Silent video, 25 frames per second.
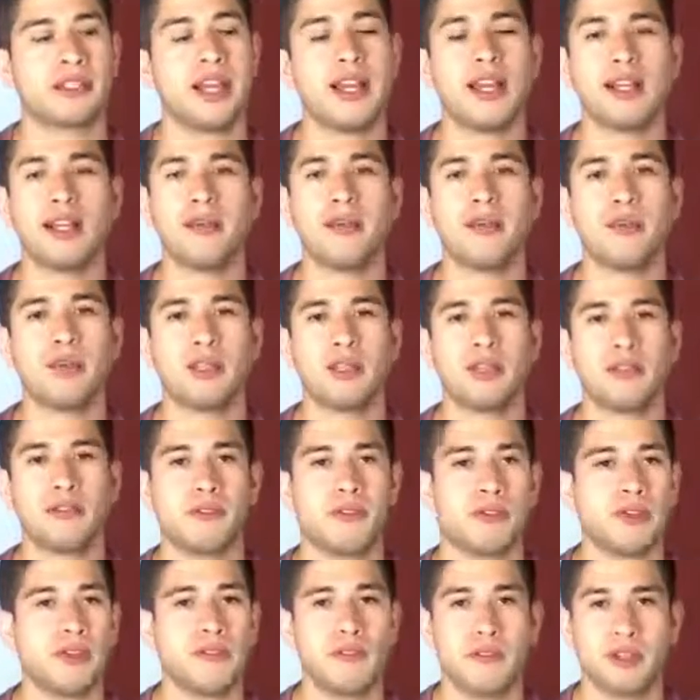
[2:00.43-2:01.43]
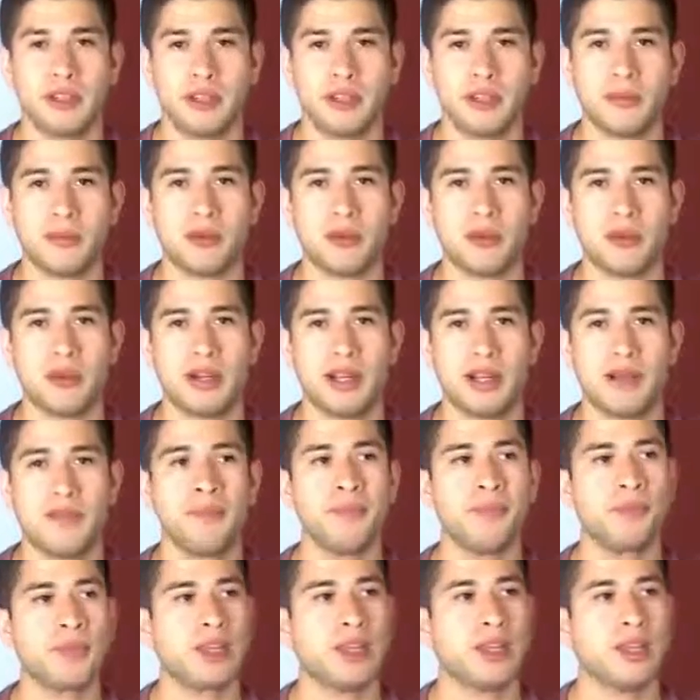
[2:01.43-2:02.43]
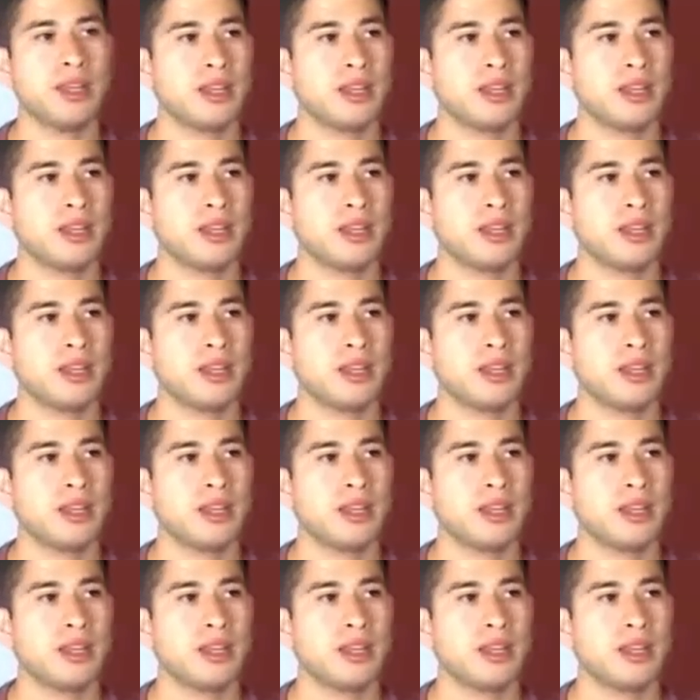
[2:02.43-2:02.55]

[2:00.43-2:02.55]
Sign up with an affiliate program.